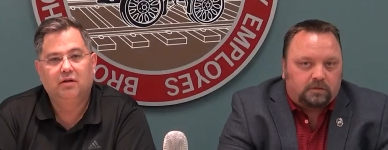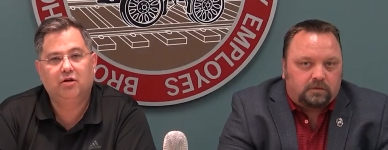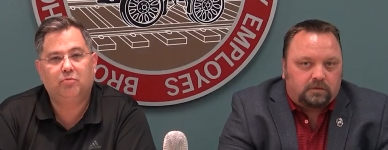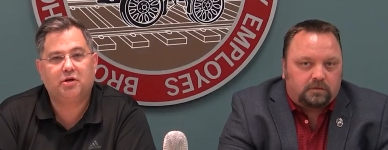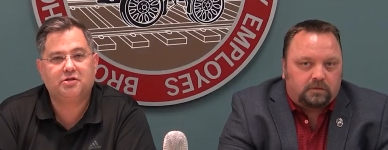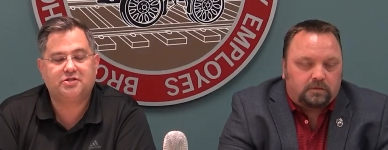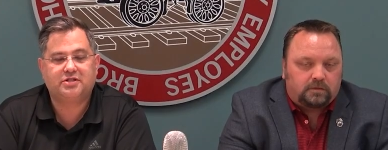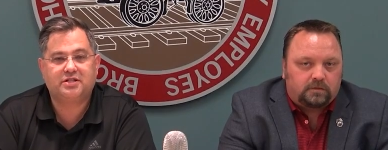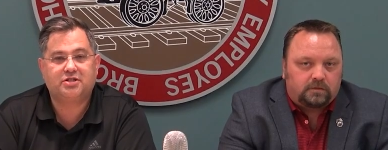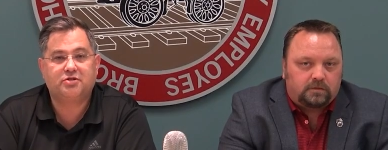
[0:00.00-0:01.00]
Speaker 1: Hello, brothers and
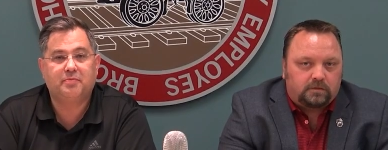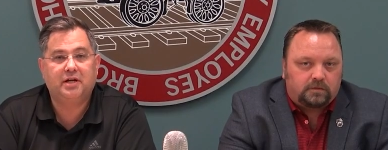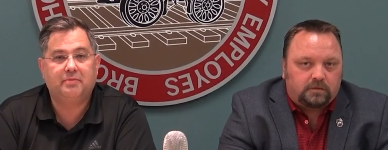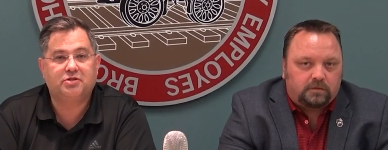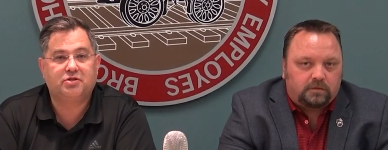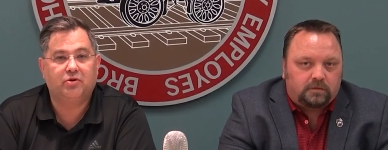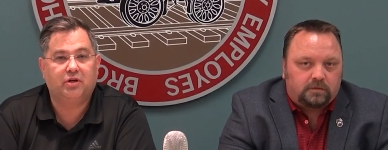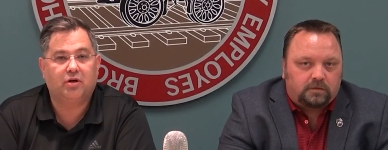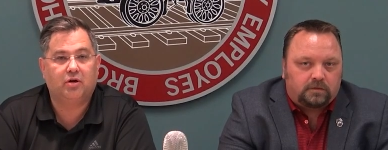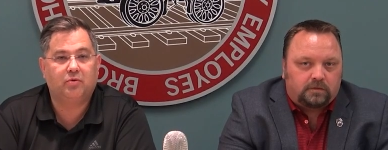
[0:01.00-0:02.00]
sisters. My name is Tony
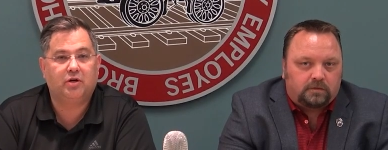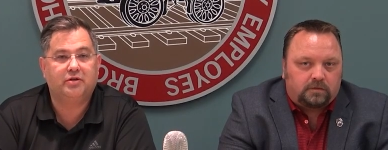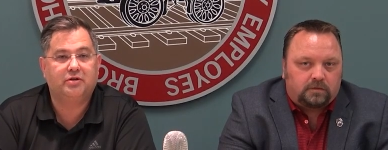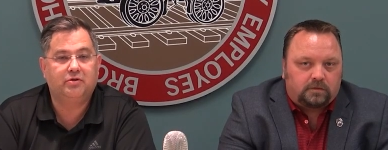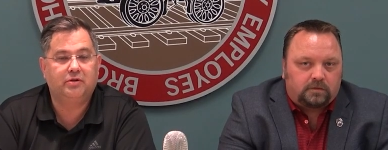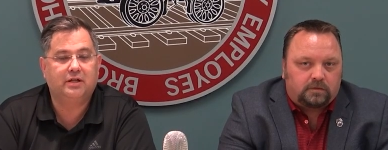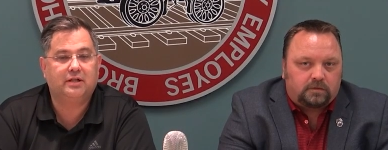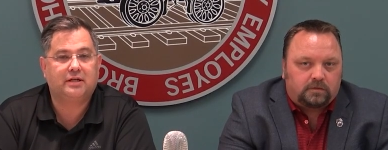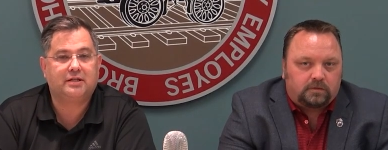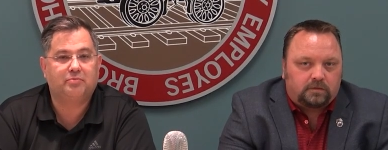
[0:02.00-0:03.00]
Cardwell, the newly
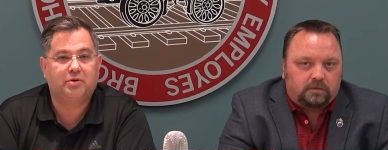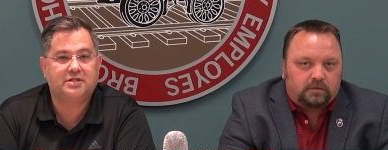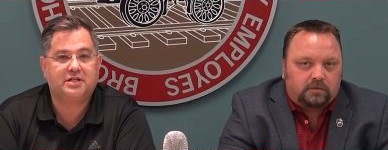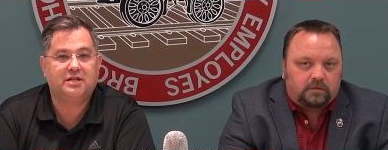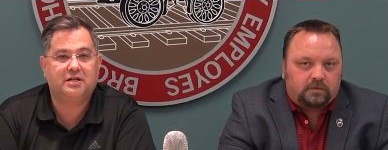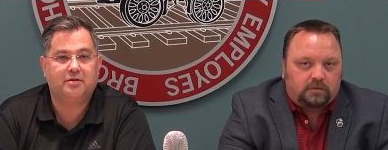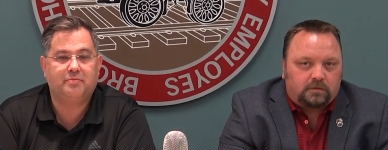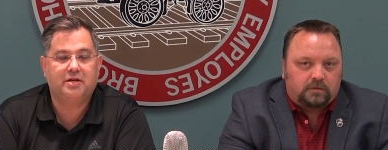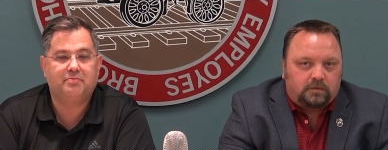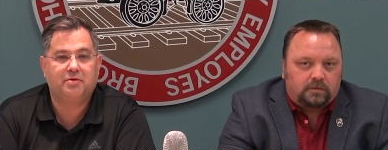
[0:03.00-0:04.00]
elected president of the
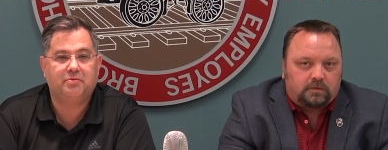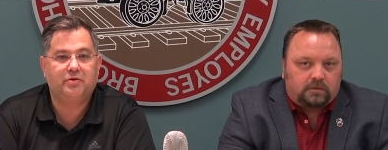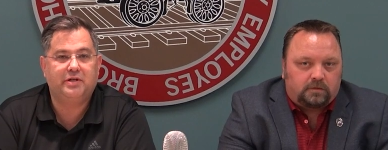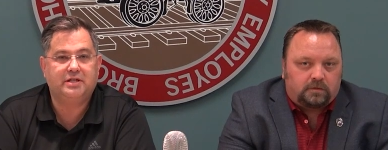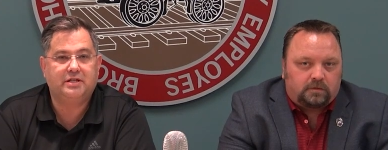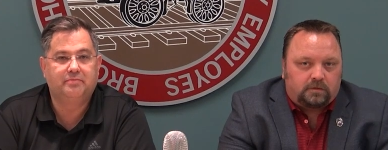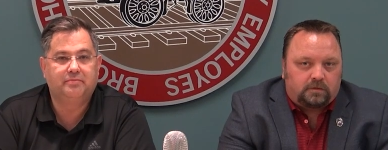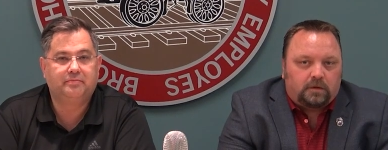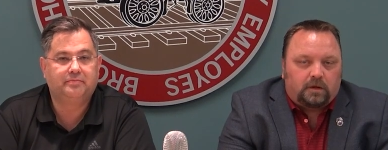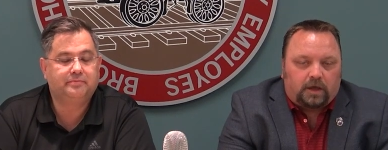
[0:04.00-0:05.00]
Speaker 2: BMWED.
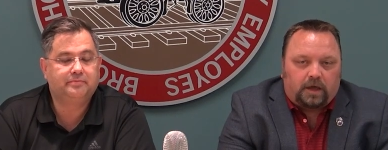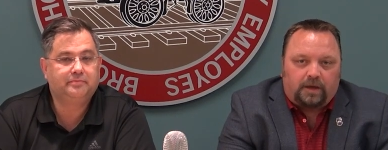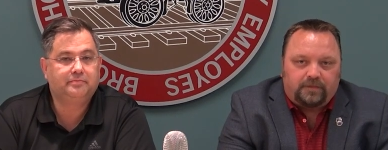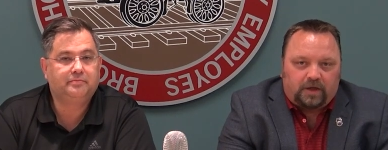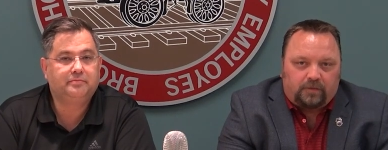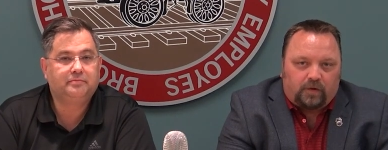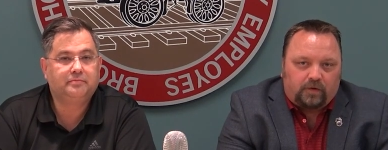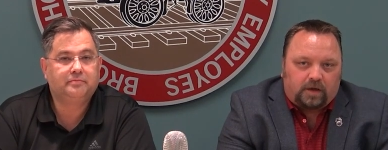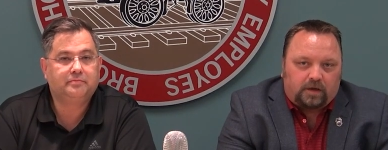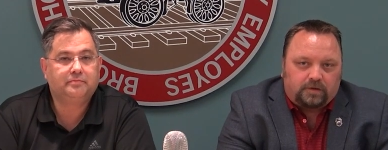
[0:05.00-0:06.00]
And I'm Dale
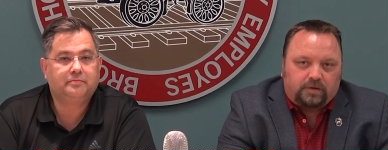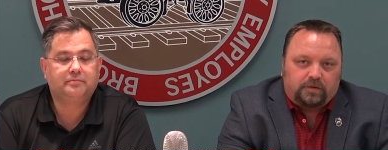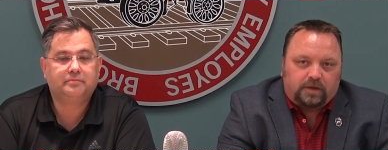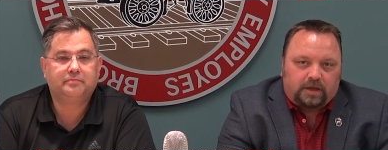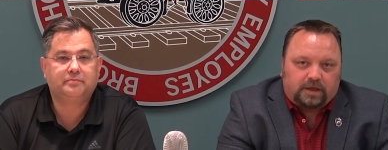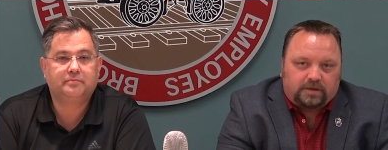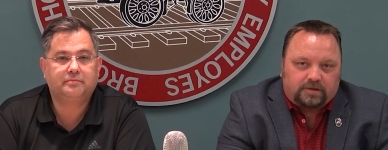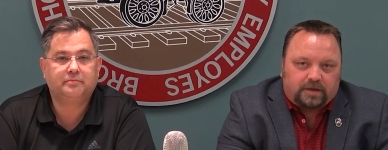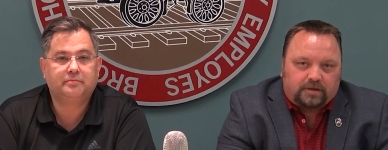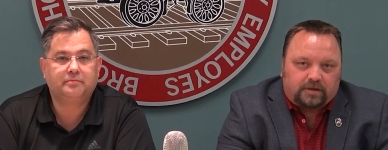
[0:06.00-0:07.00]
Bogart, the newly elected
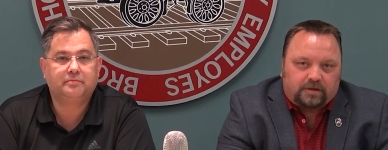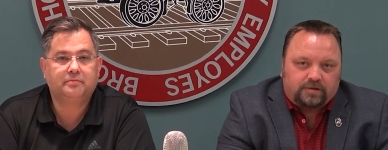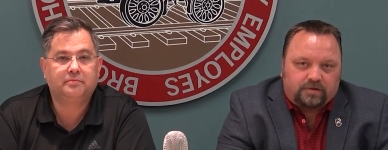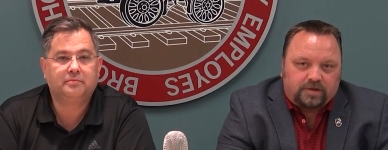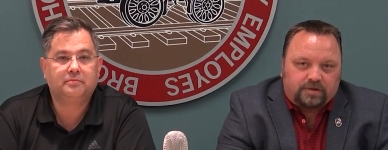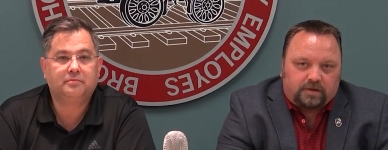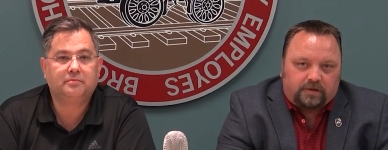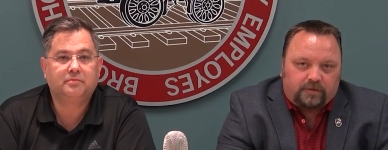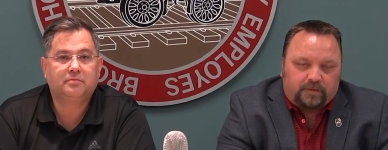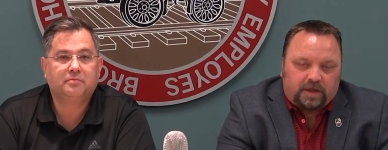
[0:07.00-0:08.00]
secretary treasurer
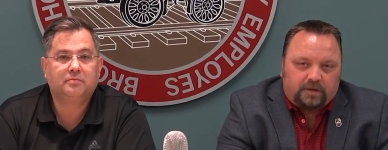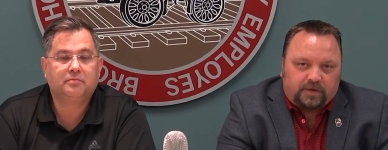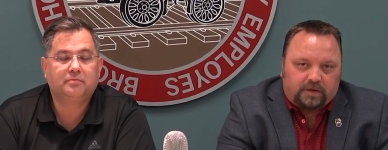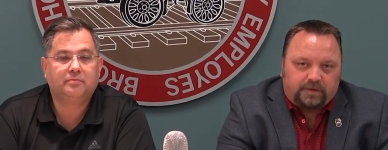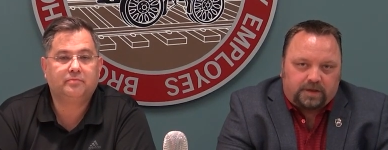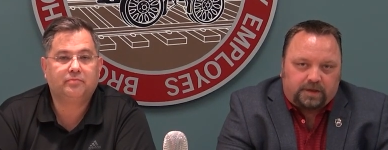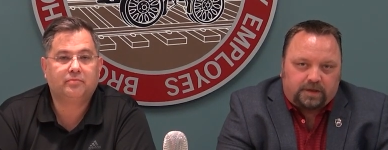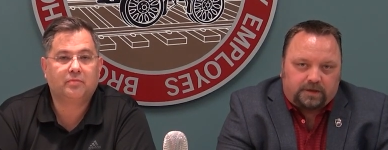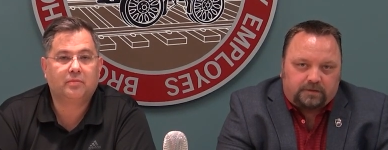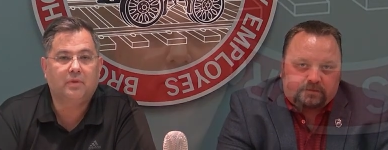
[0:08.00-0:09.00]
of the
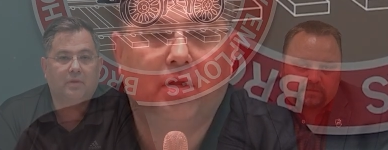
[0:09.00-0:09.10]
BMWED.